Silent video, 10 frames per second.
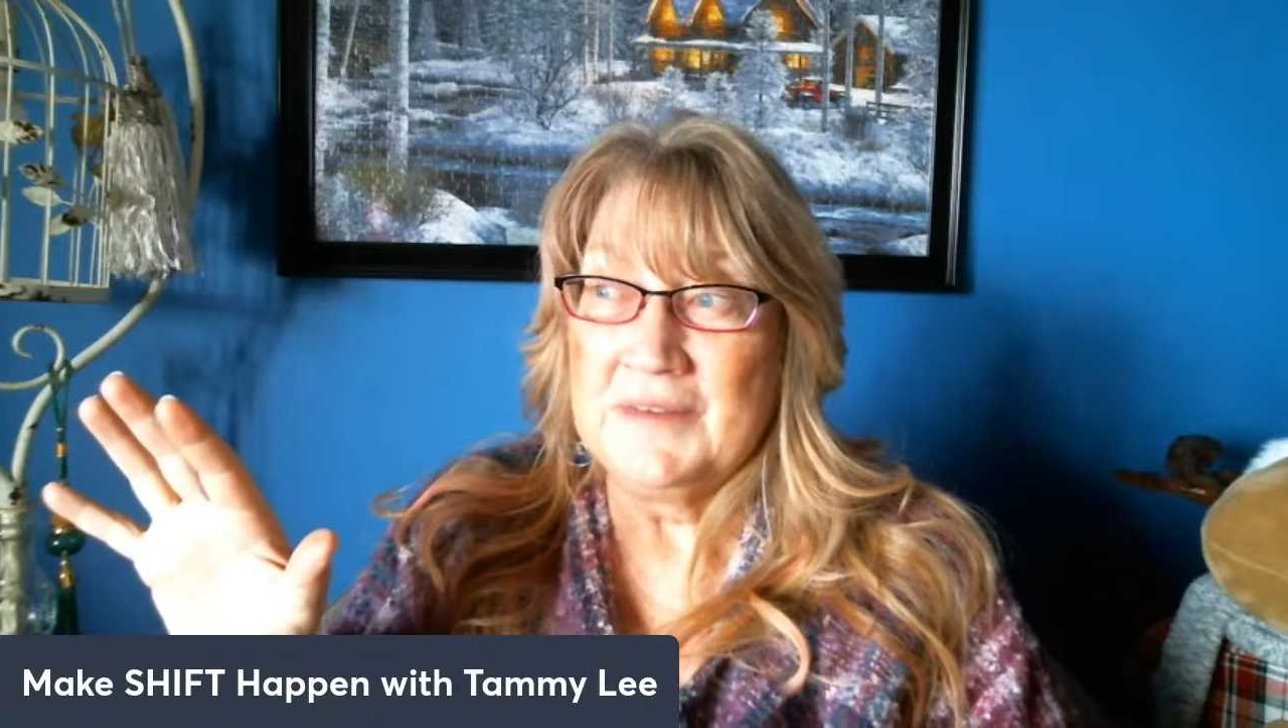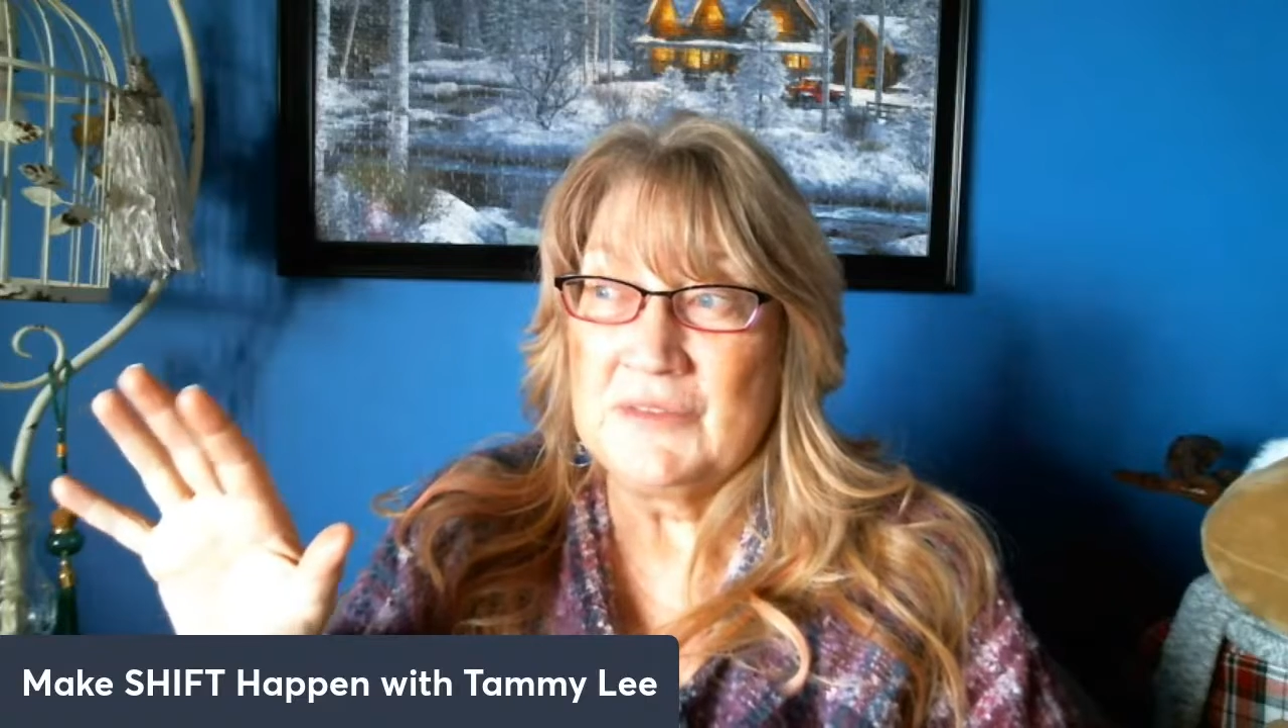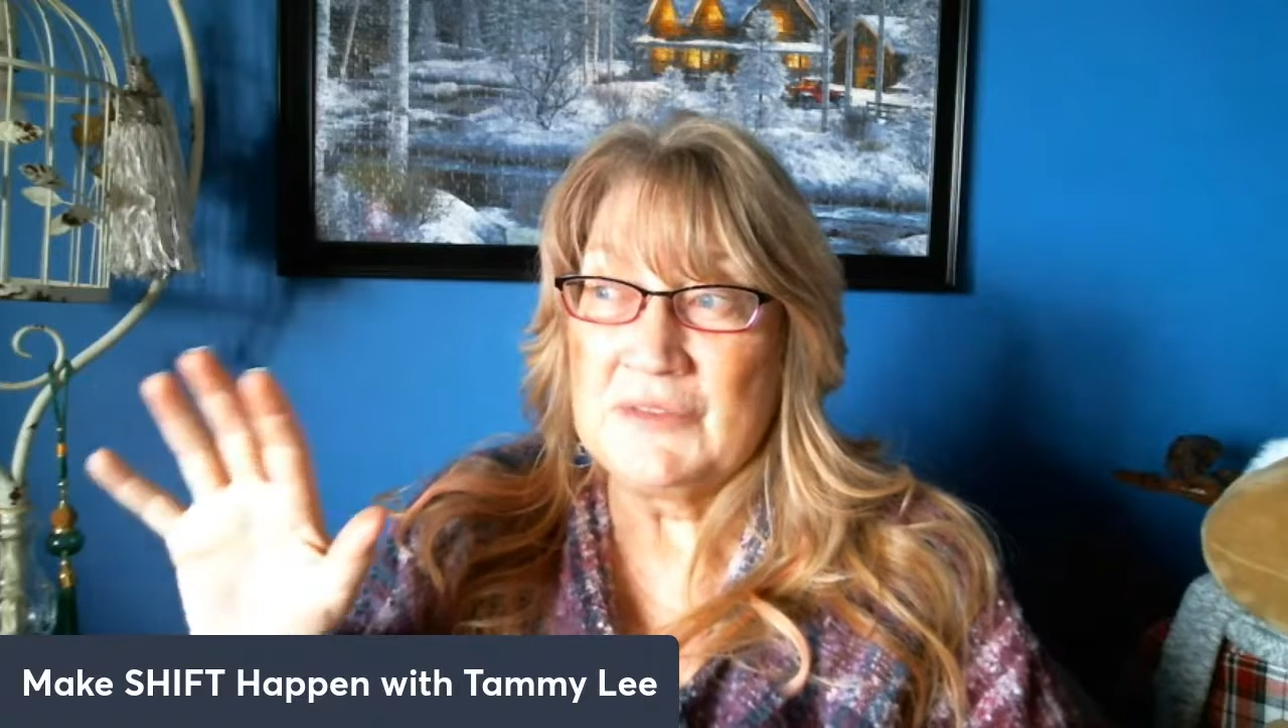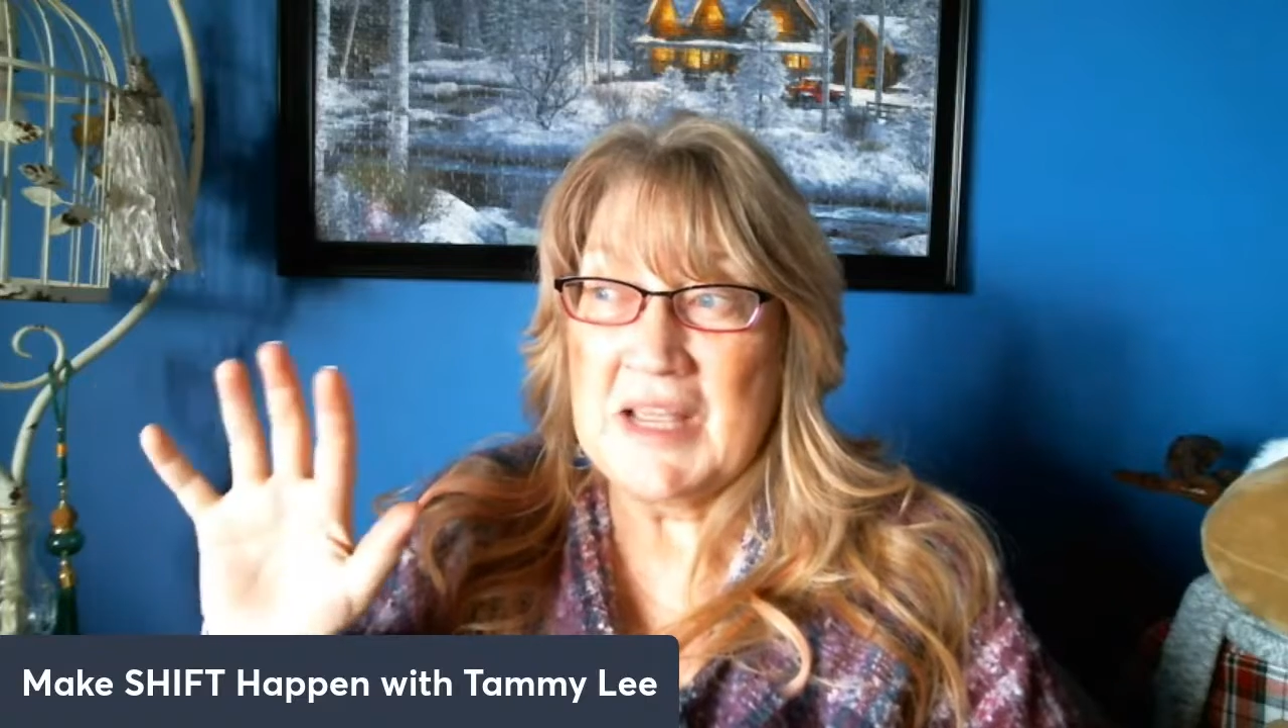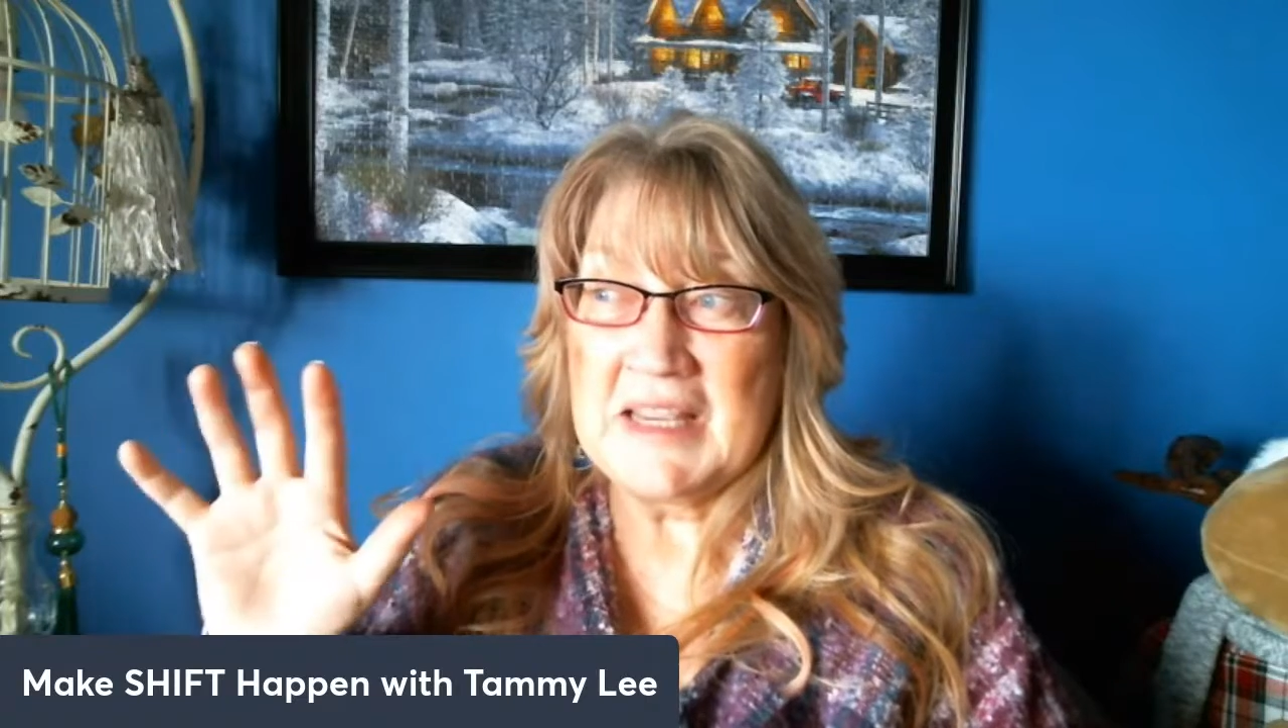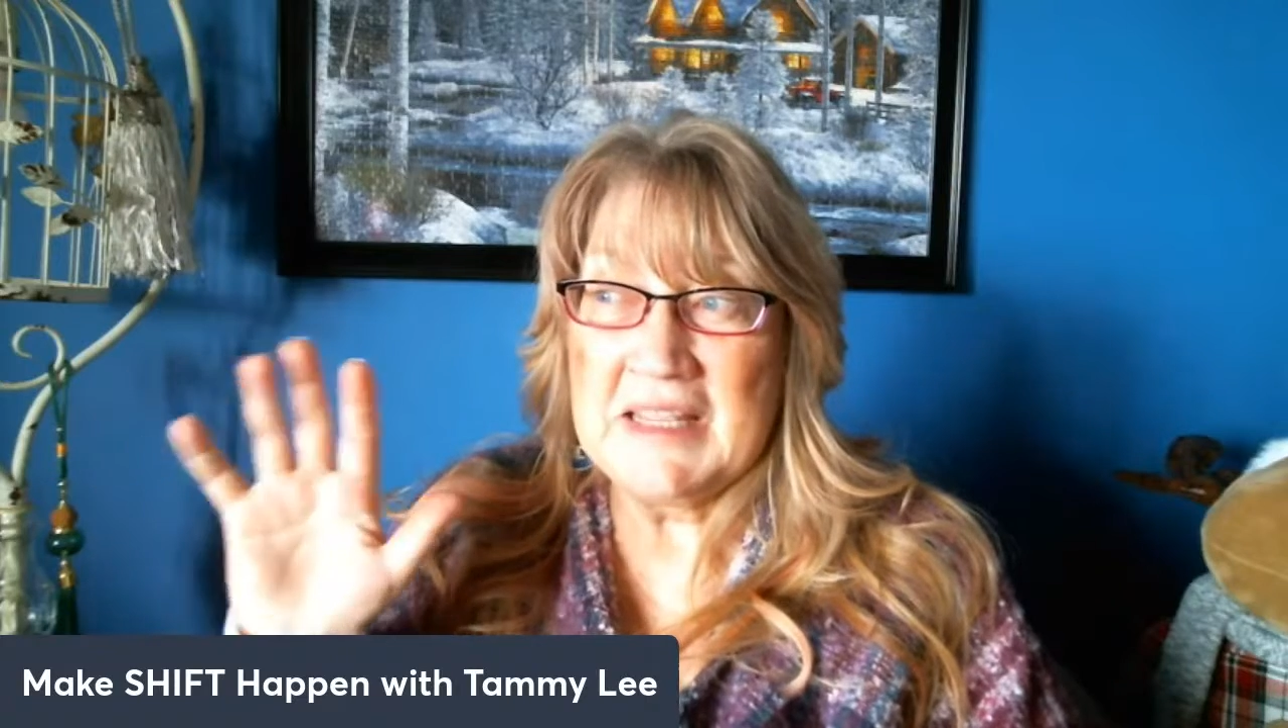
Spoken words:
So